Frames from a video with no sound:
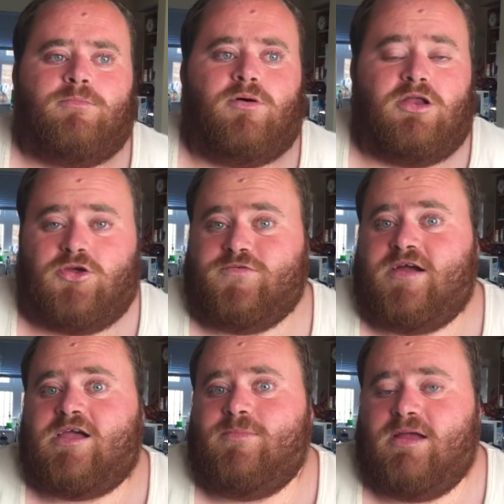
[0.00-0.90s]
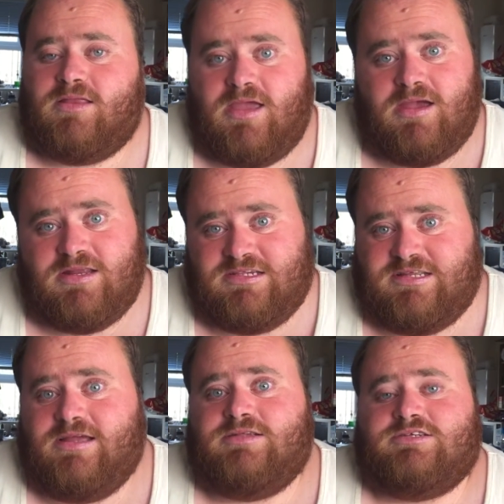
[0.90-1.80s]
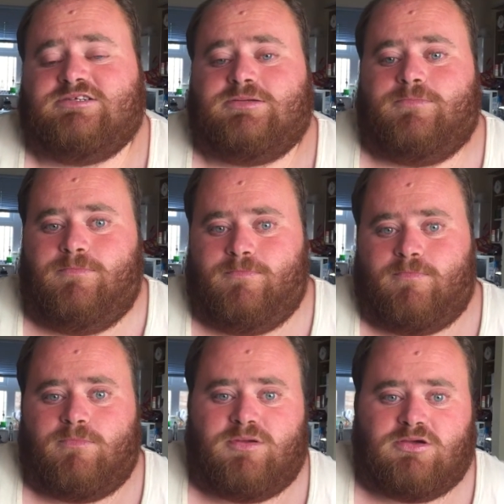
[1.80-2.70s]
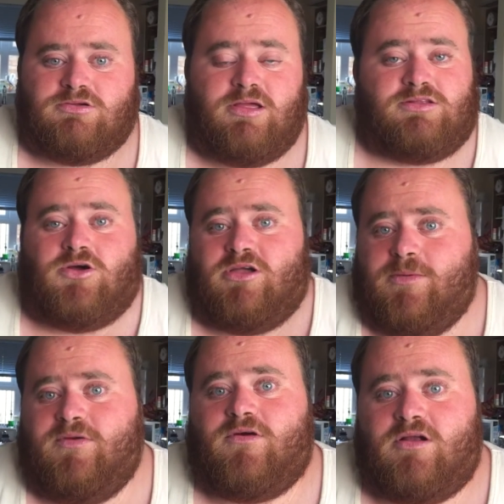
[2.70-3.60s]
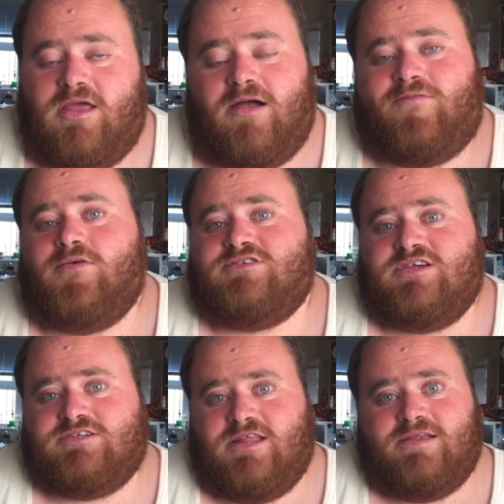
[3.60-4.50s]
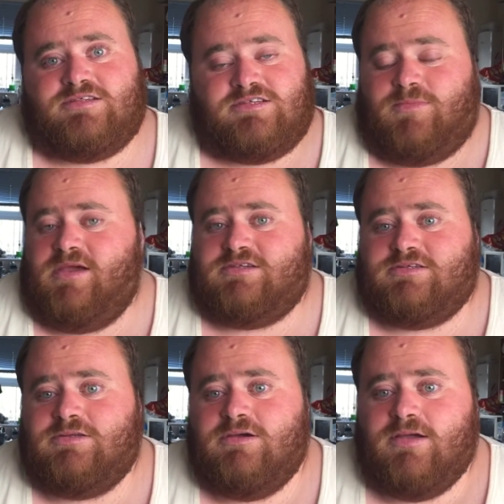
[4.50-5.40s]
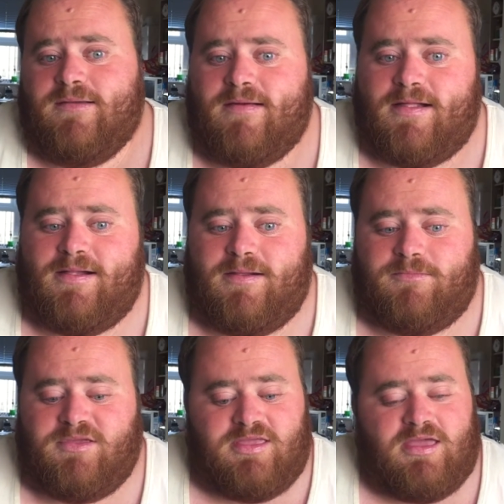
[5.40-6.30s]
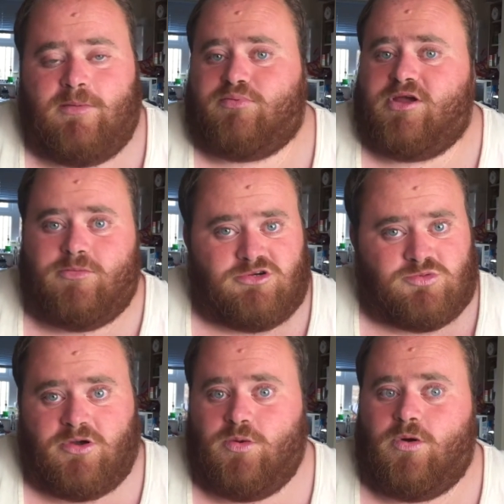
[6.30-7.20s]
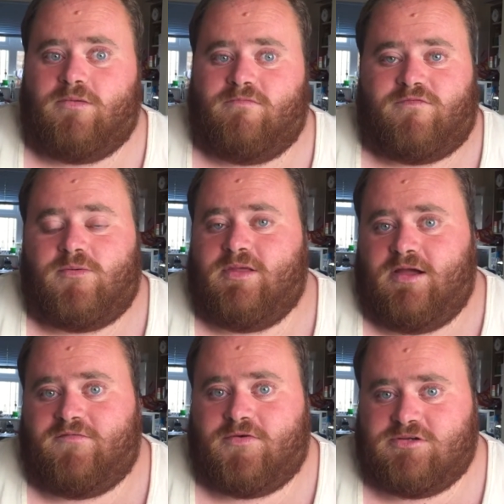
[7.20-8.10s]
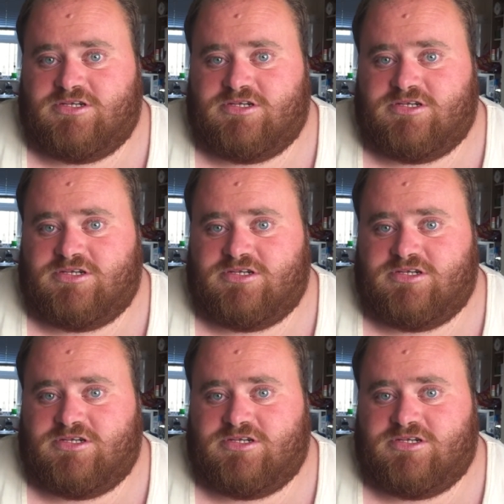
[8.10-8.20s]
But I do recommend getting these lenses because, don't get me wrong, the iPhone 6 lens is amazing. You can get pretty much what you want from the iPhone